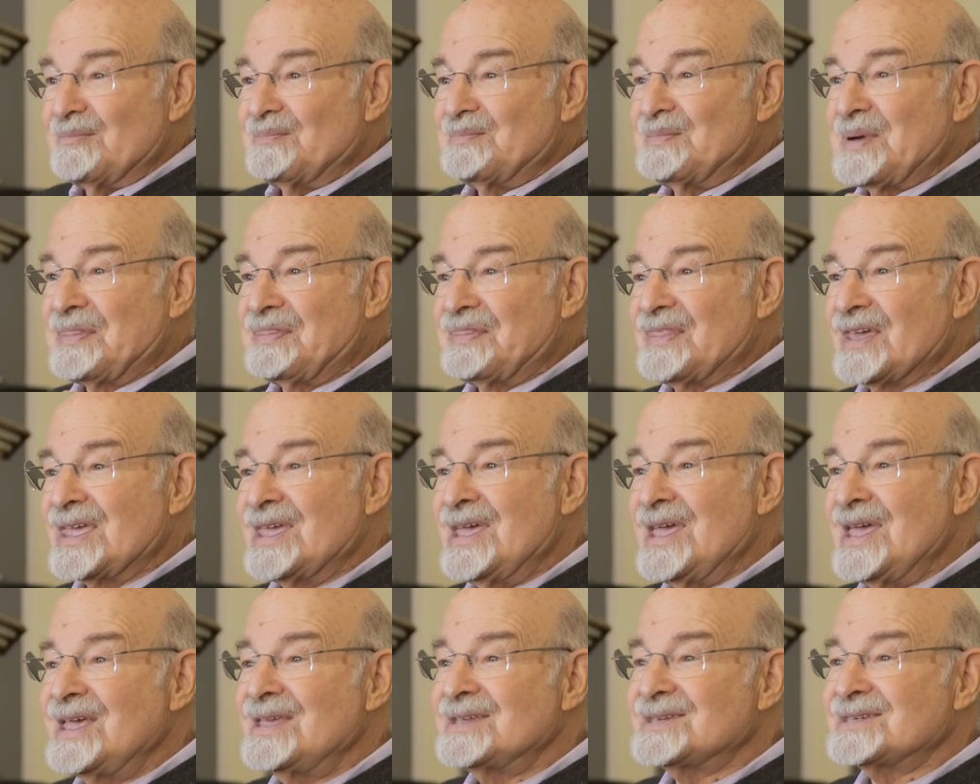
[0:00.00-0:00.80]
But the
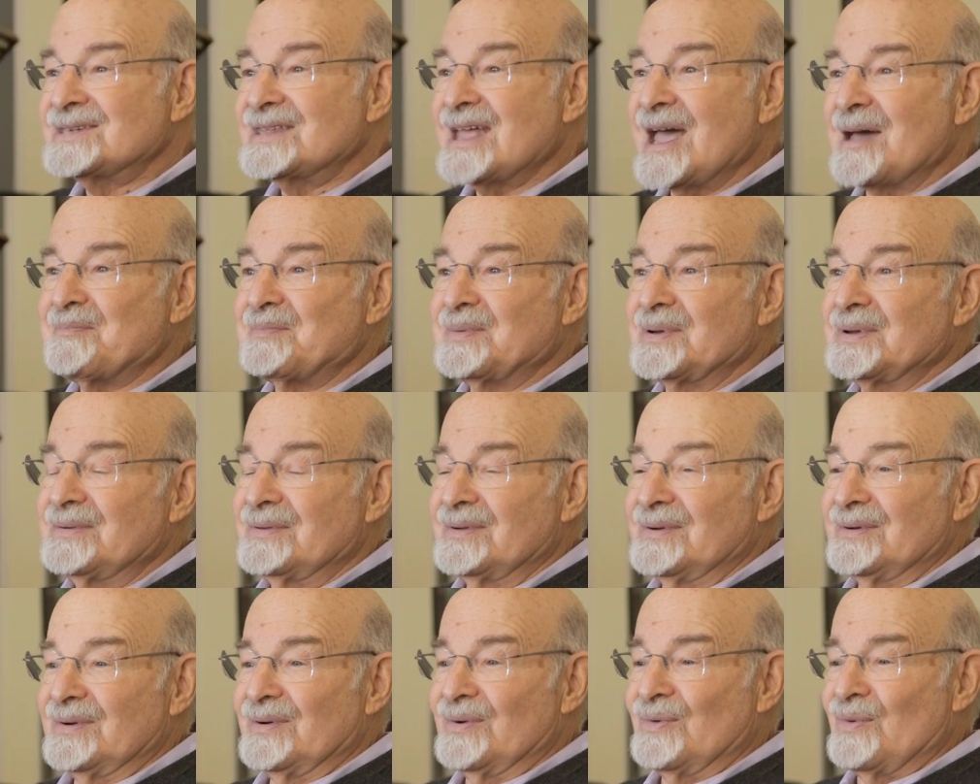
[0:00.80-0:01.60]
key step
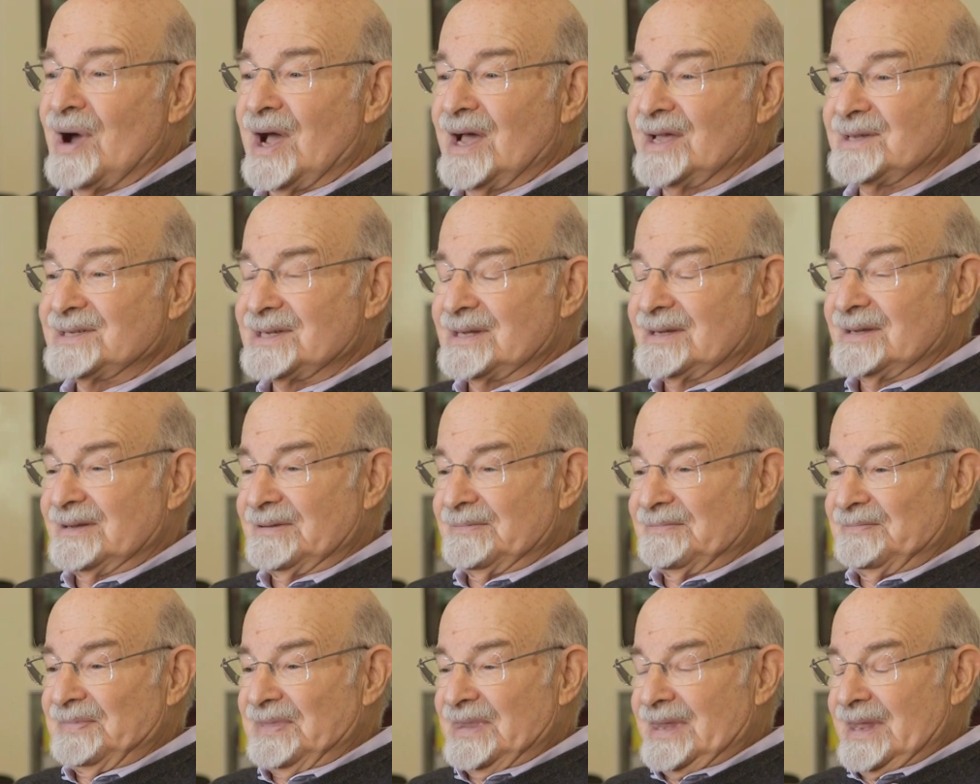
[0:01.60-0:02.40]
was,
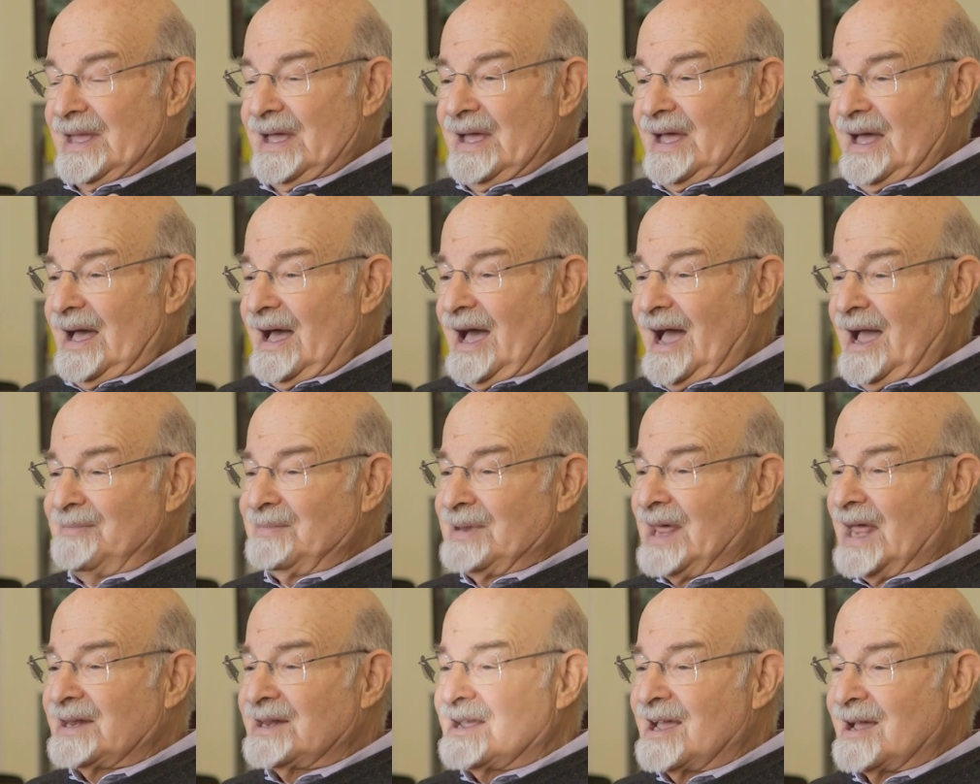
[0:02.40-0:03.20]

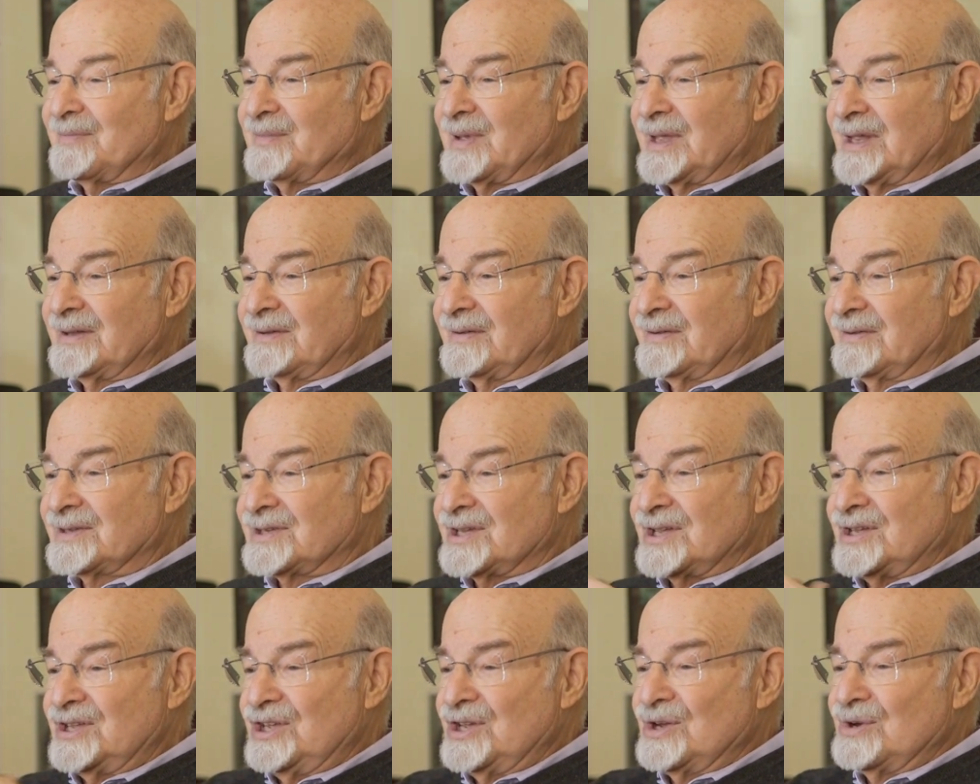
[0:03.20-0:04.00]
I'm not coming
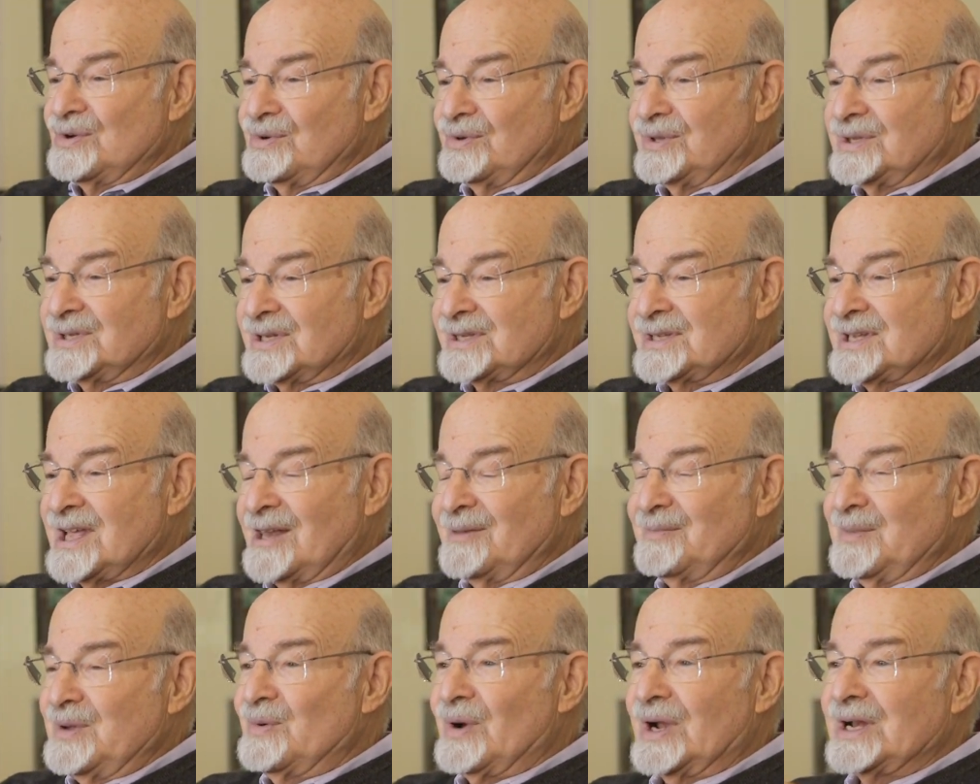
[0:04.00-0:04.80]
to you to
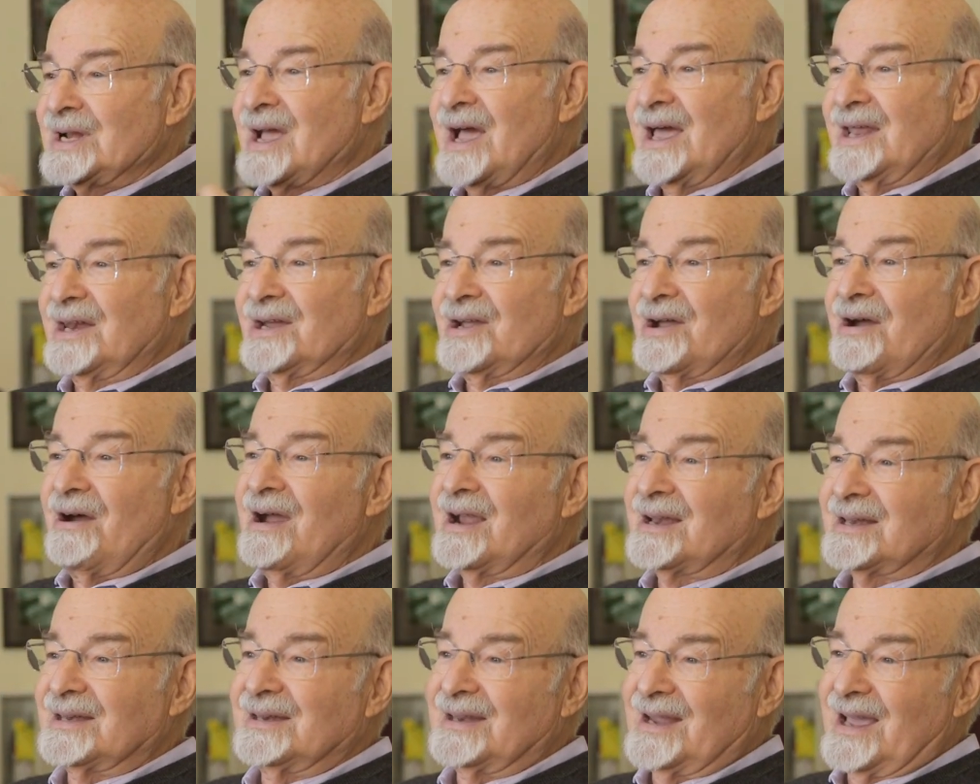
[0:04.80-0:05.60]
tell me what kind of
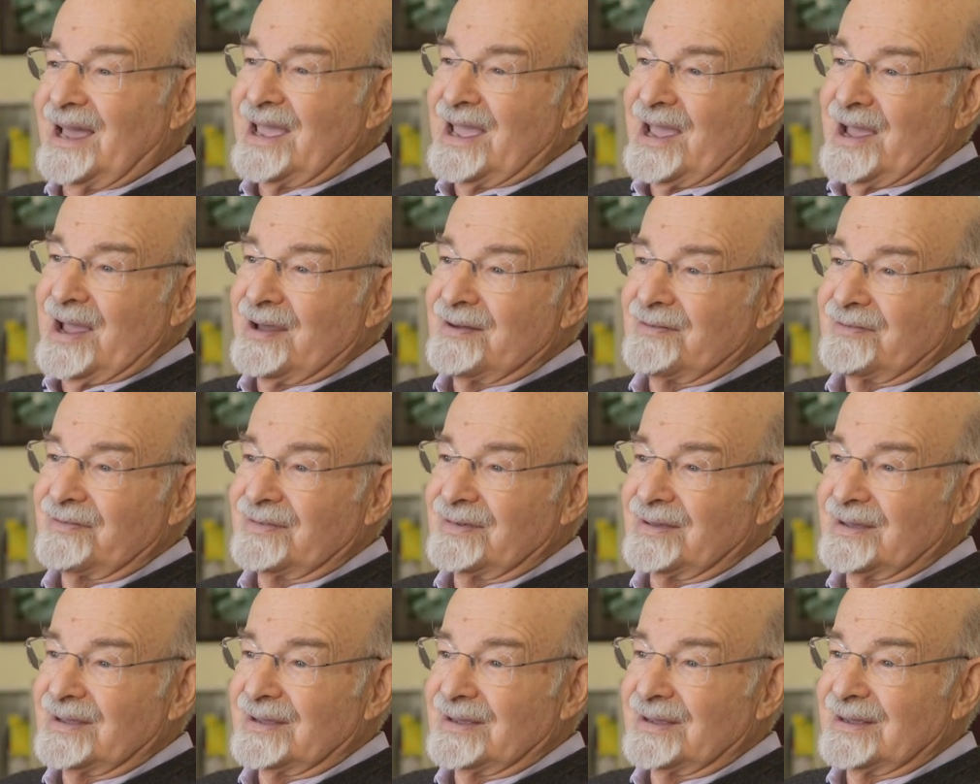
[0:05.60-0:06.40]
garden I have.
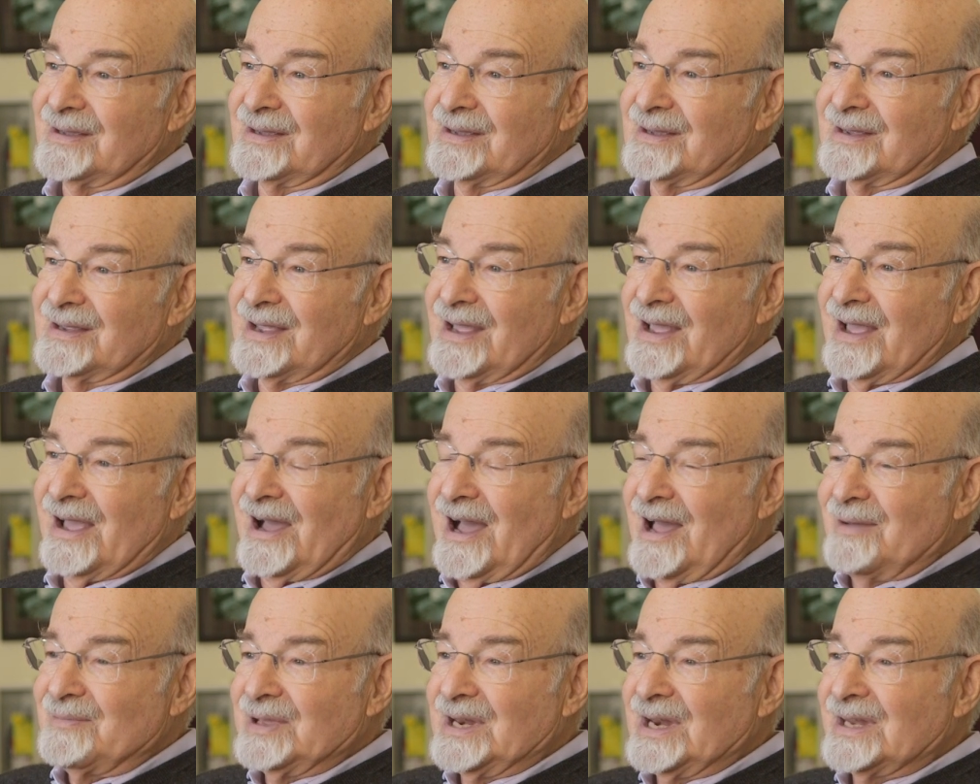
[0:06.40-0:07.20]

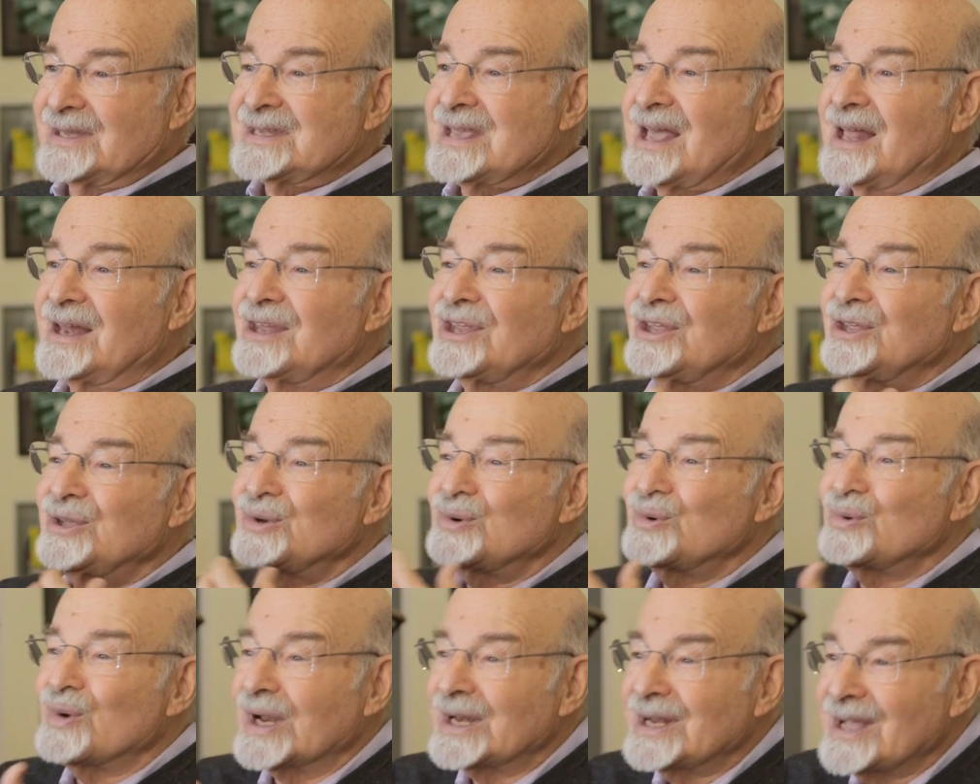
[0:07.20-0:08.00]
I'm going to tell
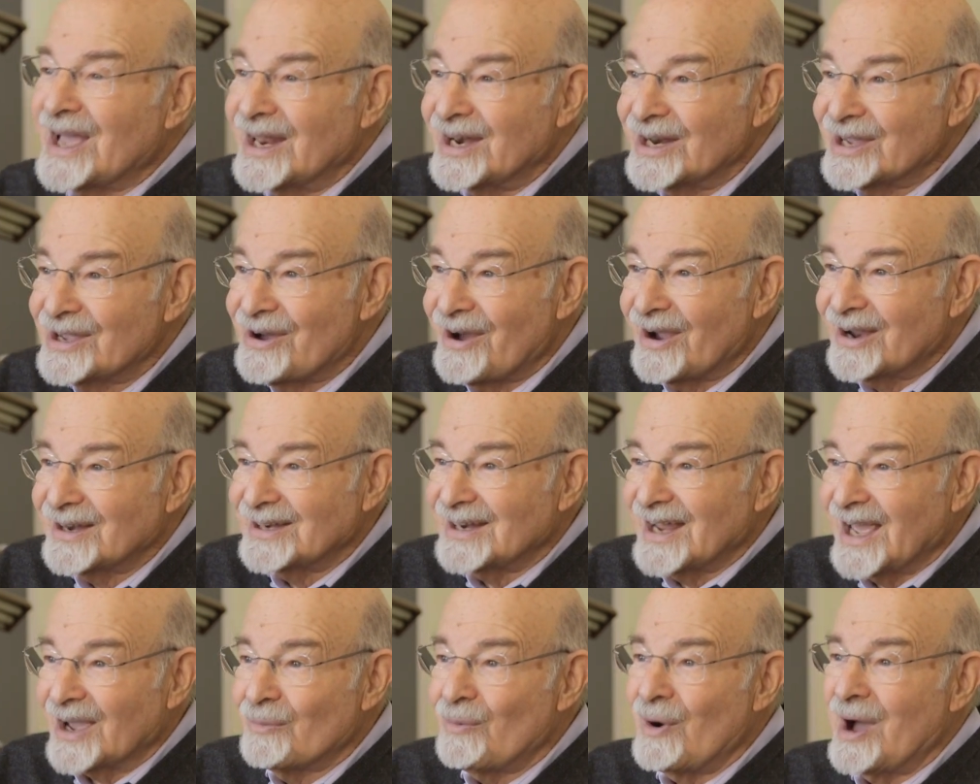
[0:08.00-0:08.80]
you what kind of
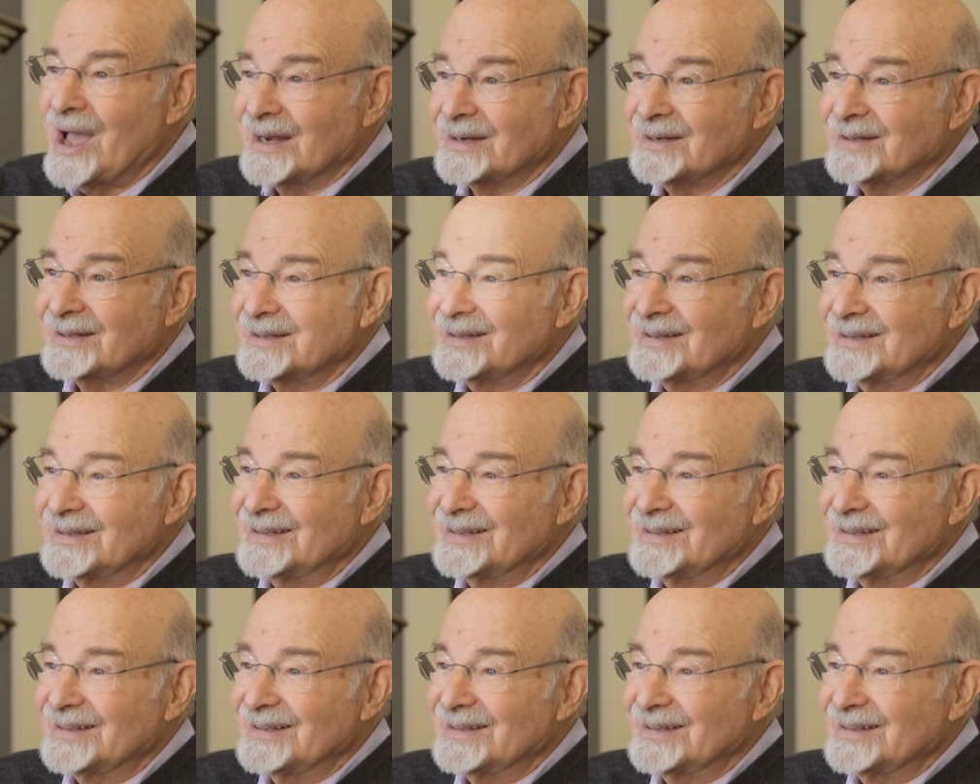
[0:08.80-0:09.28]
garden I want.